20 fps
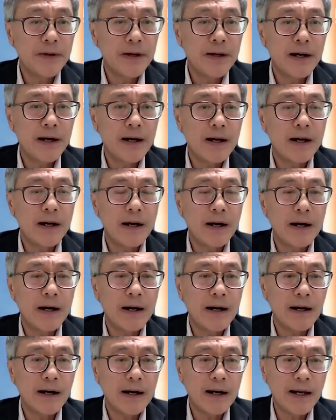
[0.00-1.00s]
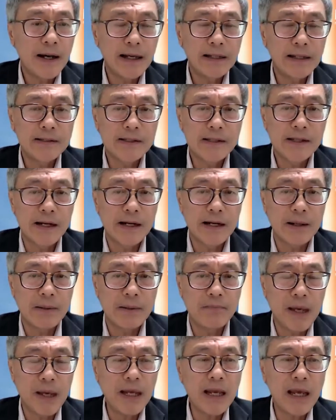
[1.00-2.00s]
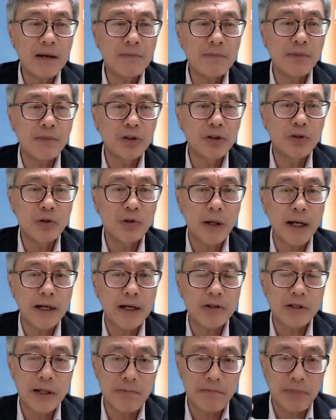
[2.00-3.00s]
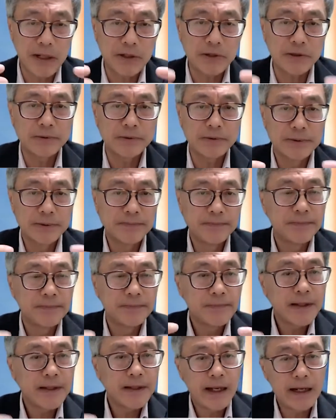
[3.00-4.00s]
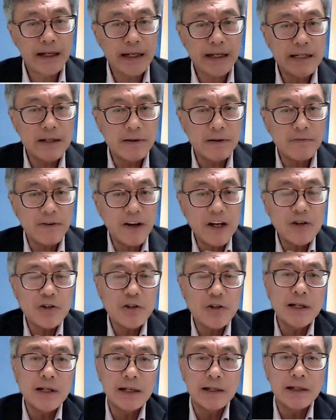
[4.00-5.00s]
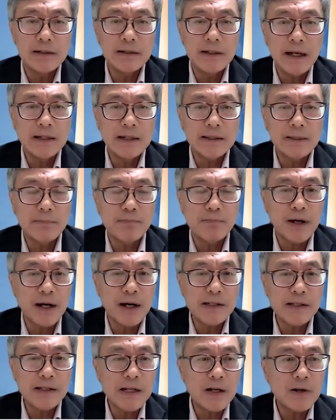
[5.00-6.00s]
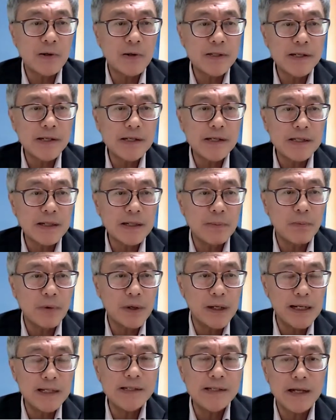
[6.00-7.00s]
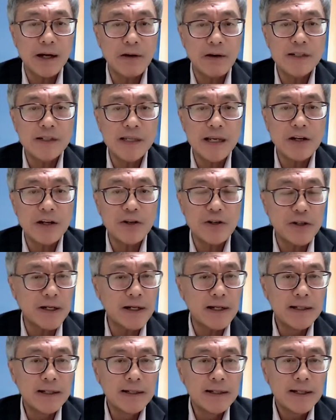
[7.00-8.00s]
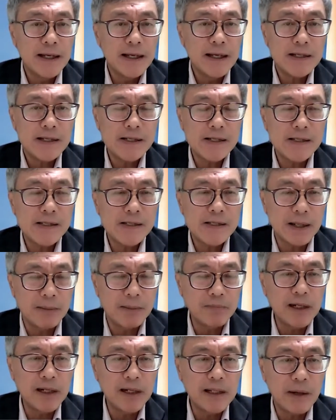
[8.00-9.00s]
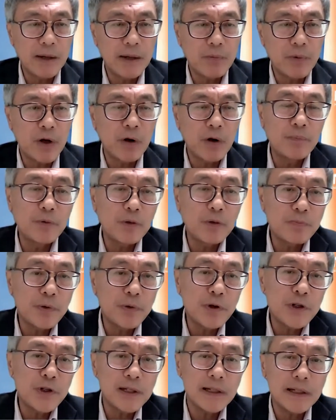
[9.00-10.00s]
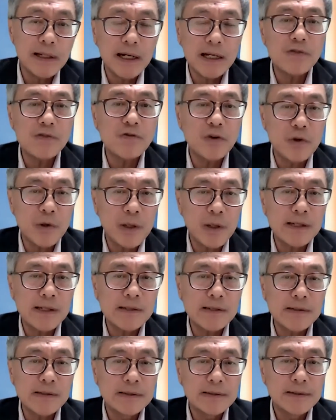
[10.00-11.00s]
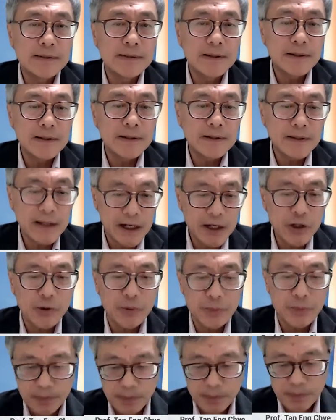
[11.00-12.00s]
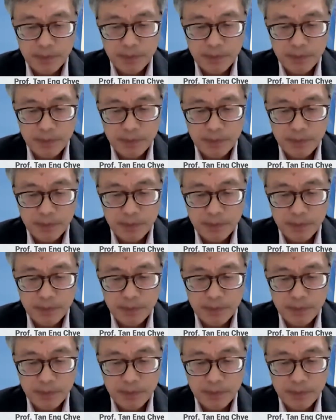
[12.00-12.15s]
Being able to actually build an innovation and enterprise ecosystem within Southeast Asia is something that we hope to push in the next few years. Thank you.